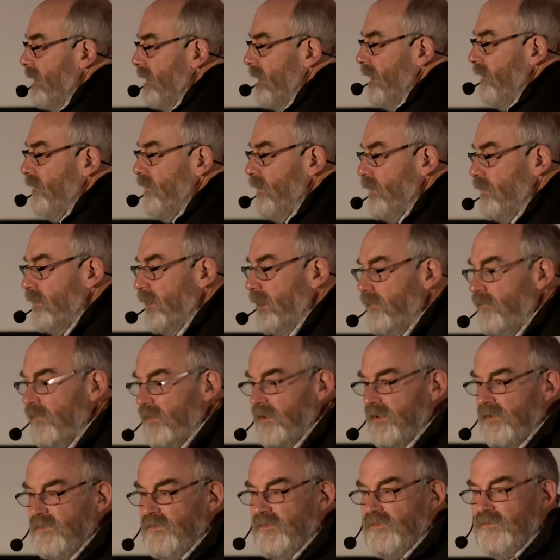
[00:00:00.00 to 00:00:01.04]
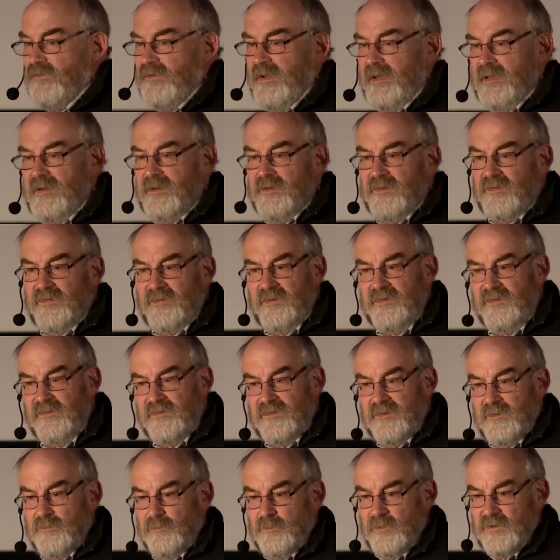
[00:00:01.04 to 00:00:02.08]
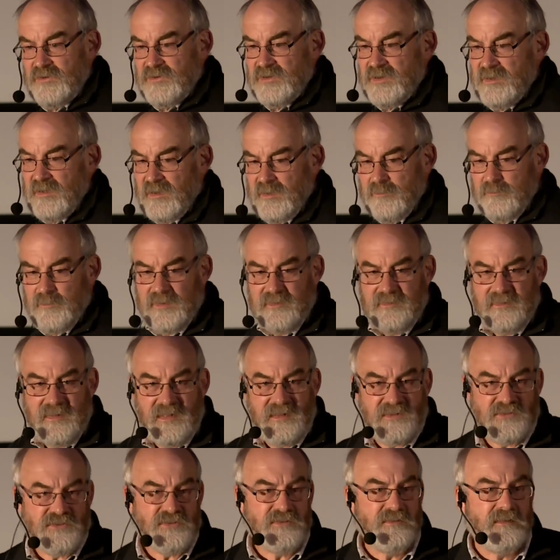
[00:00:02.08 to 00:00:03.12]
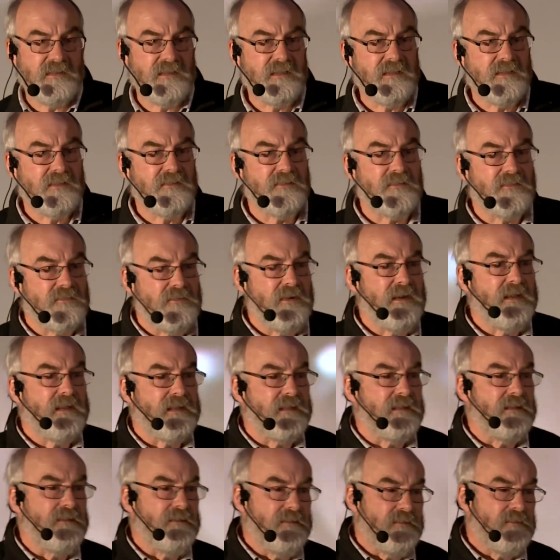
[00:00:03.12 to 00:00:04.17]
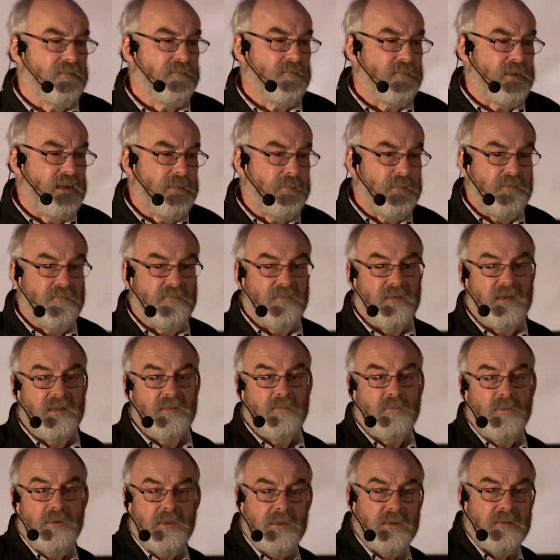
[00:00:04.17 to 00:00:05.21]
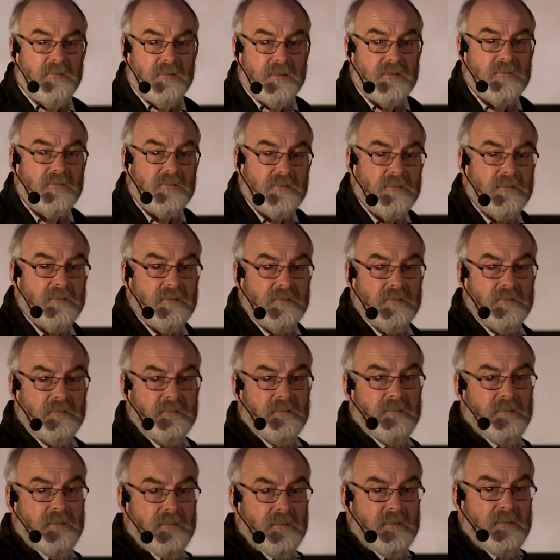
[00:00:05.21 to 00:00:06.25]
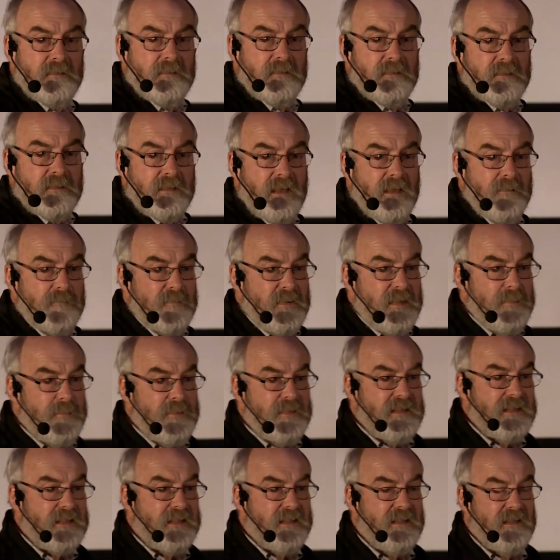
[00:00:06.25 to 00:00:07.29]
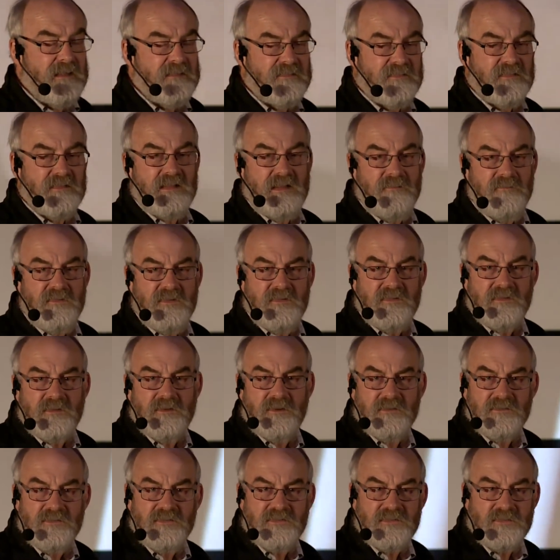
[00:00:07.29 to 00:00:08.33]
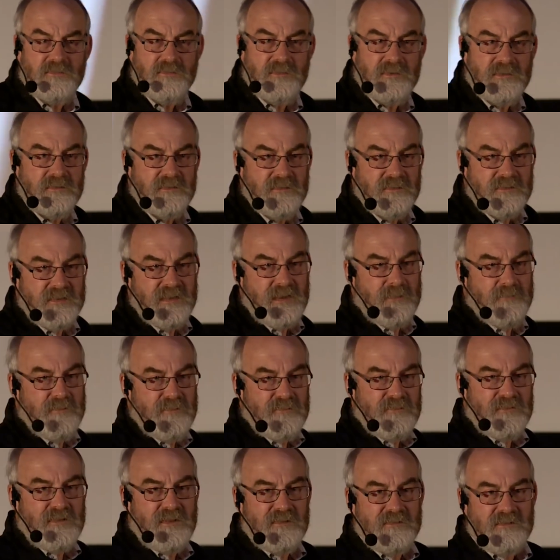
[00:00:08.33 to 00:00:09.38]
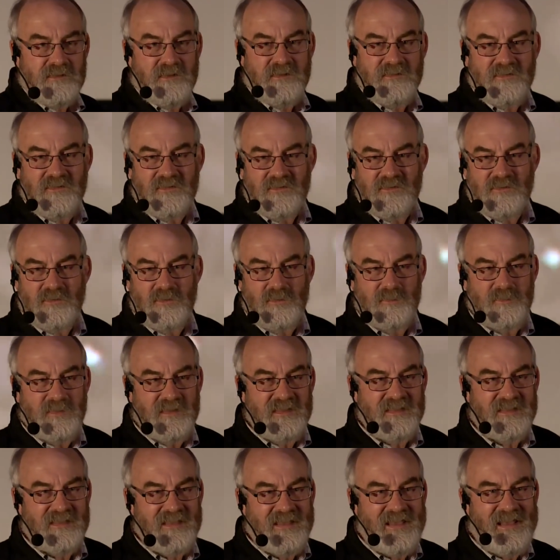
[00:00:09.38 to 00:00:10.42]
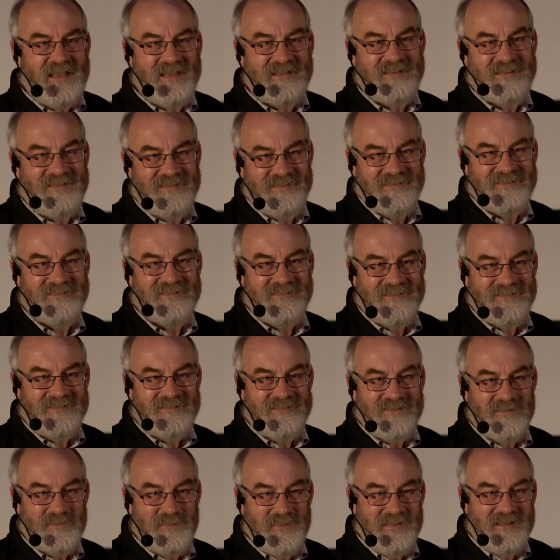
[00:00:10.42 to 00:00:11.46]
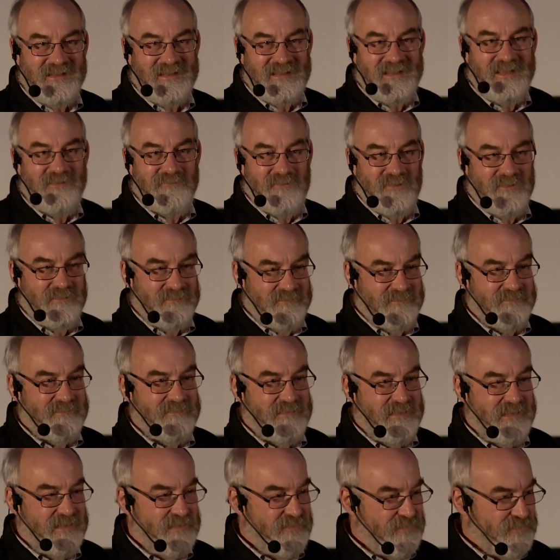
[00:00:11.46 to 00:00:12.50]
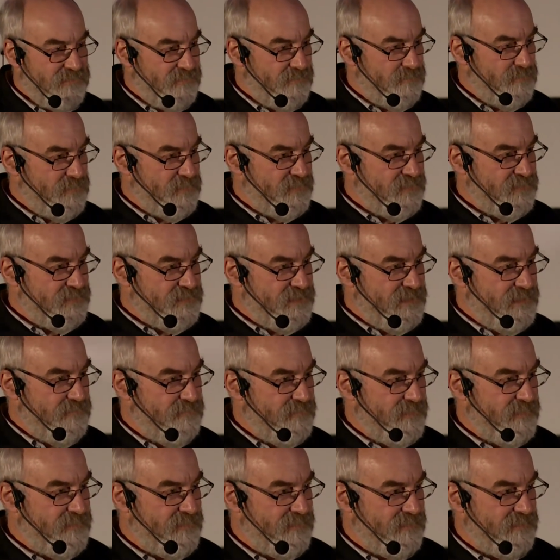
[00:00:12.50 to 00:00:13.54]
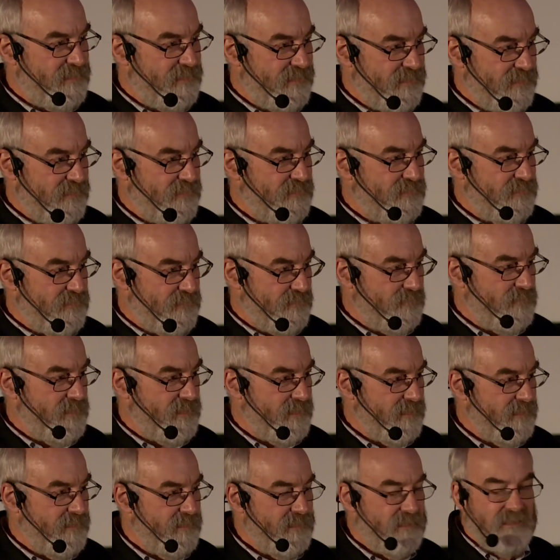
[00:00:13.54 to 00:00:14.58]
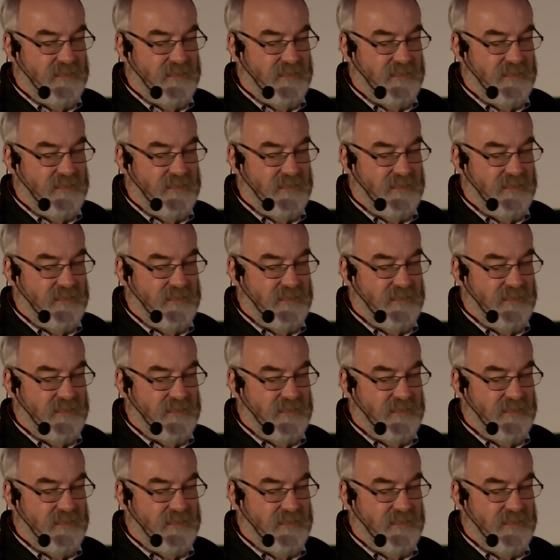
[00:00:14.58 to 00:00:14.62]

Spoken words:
If you over-constrain a system which can't be naturally constrained, people find workarounds. Yeah, it's a lovely Scottish word, look it up if you don't know it, it's called being canny. It's being clever in a sort of mischievous, sly sort of way.